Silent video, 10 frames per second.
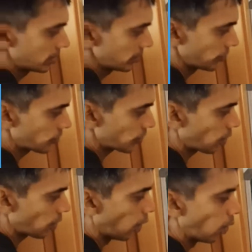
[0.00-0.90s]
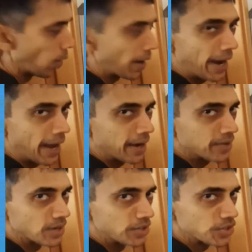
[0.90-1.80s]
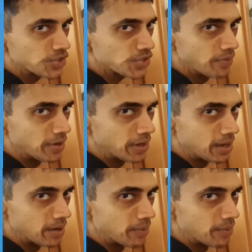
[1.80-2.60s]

This row over here is resistivity.